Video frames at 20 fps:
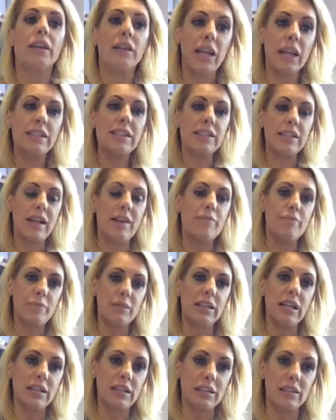
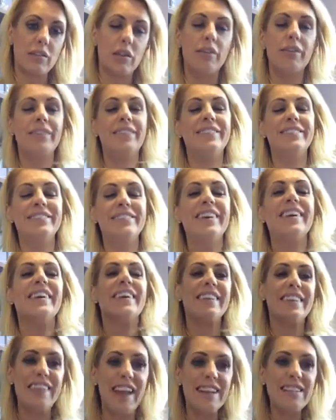
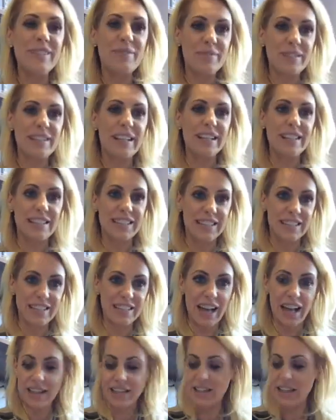90%
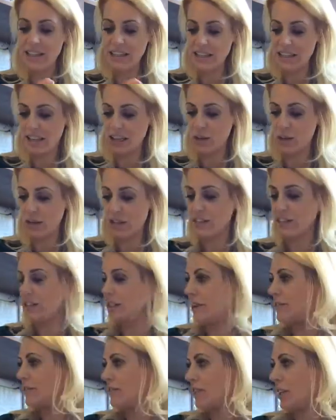success,
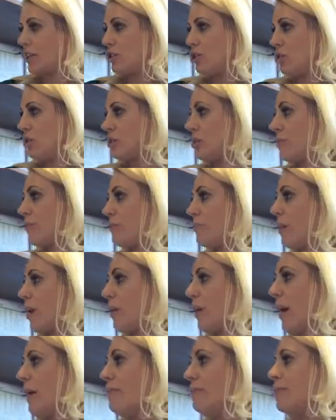27 sessions.
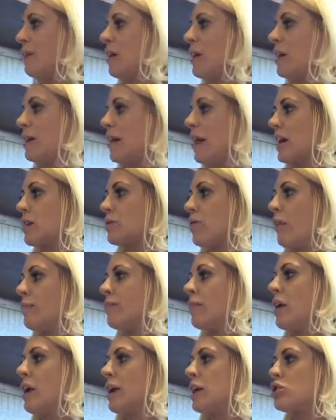Okay, next one.
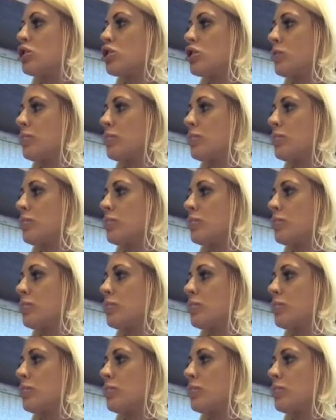In